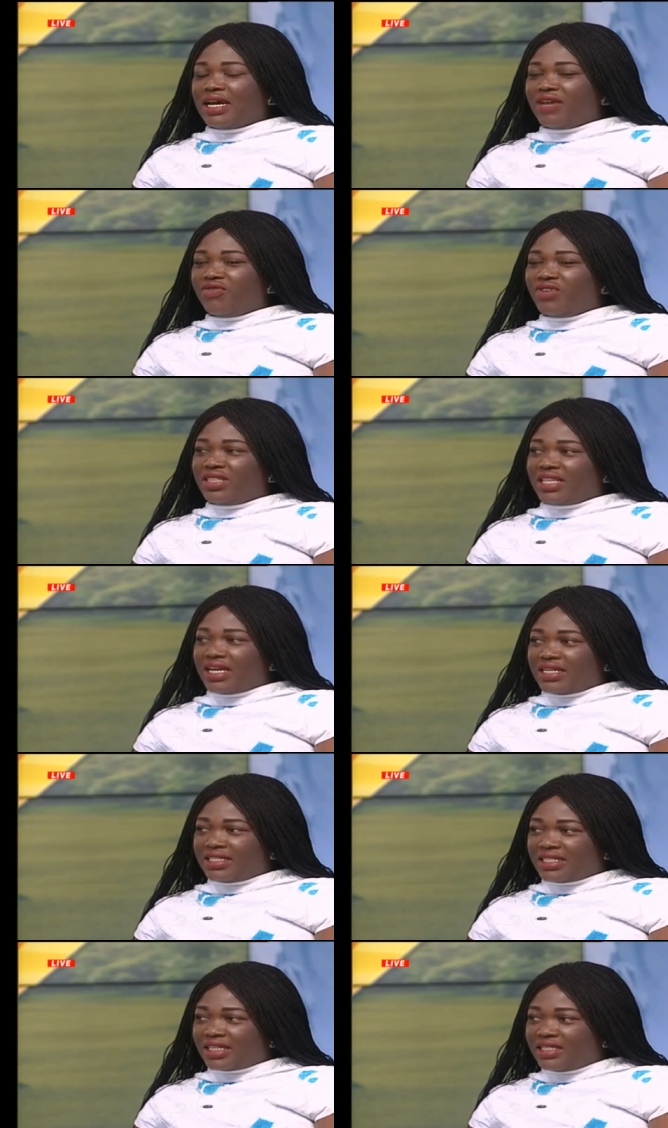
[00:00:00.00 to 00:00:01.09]
every
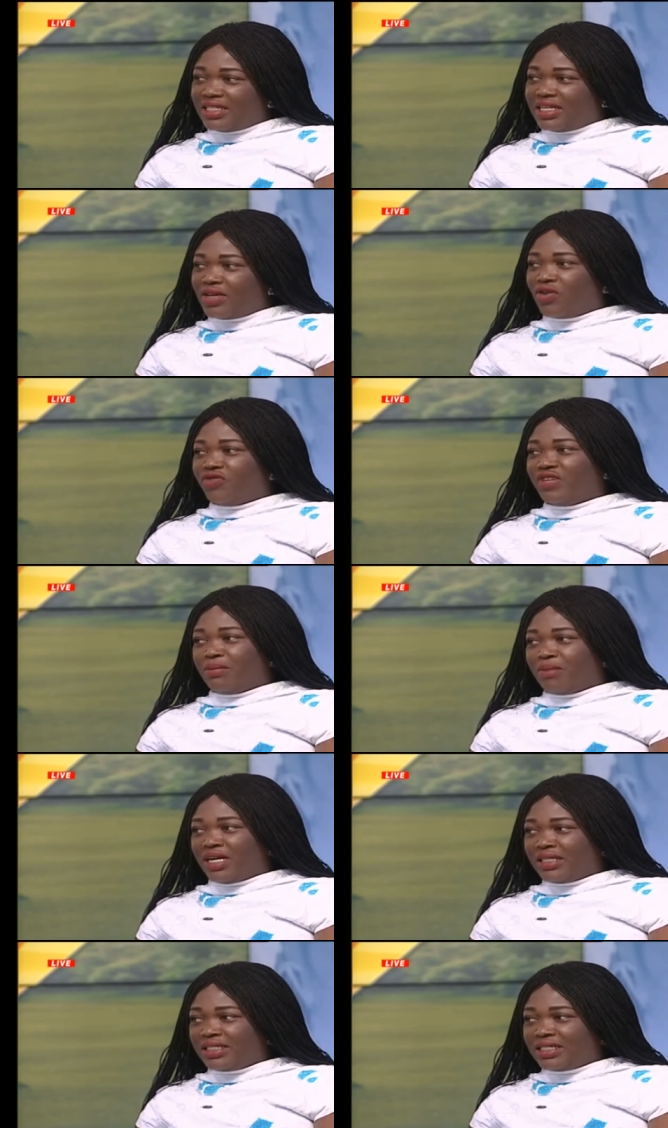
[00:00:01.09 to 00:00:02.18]
third Saturday of the
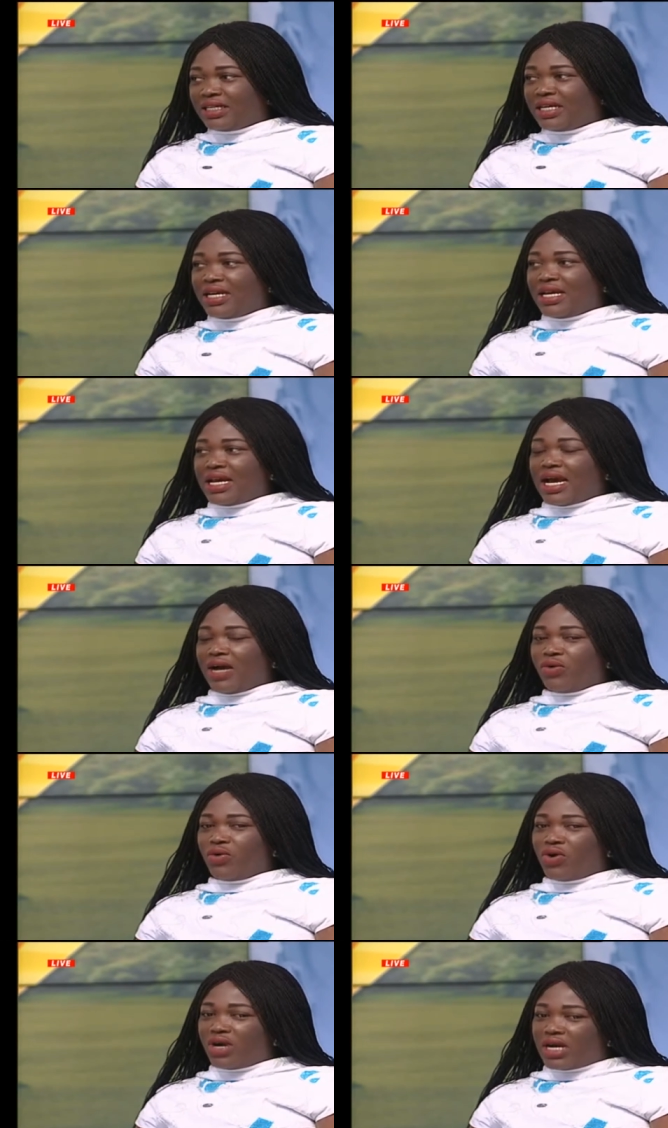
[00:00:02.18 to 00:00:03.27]
month, I
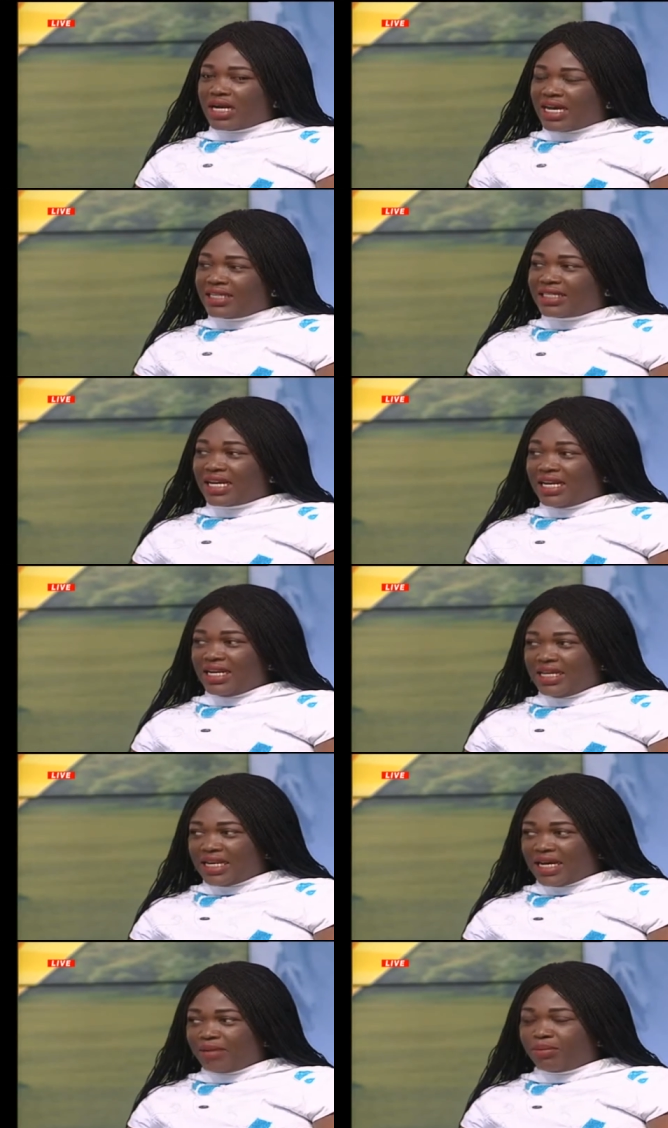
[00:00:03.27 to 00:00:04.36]
will organize
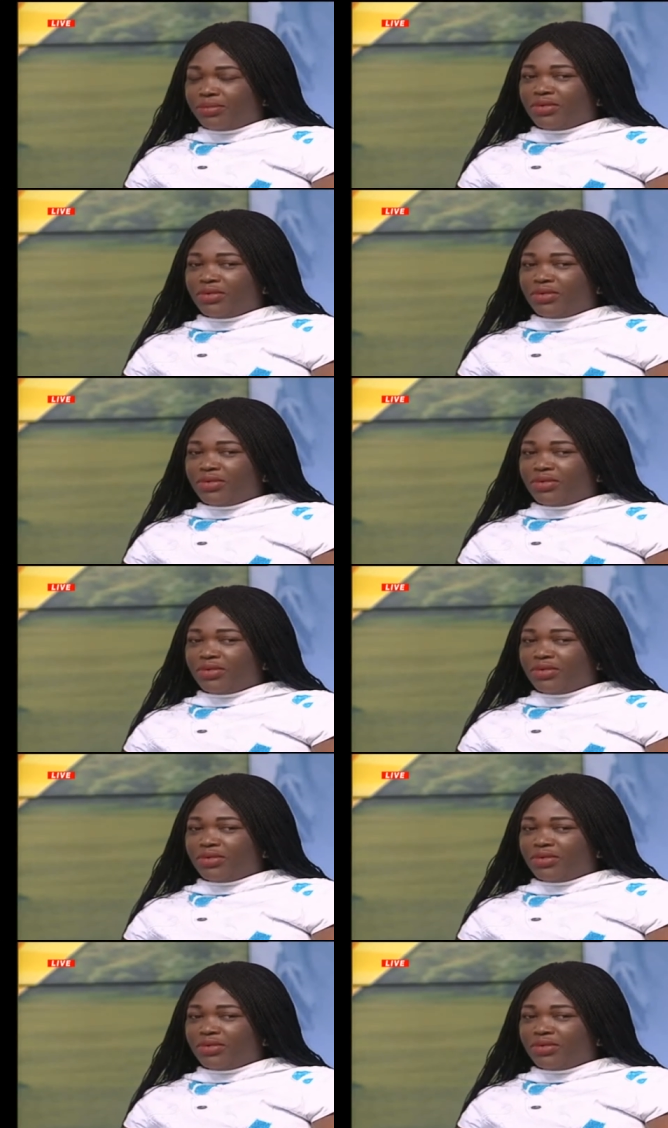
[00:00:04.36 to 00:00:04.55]
cleanup.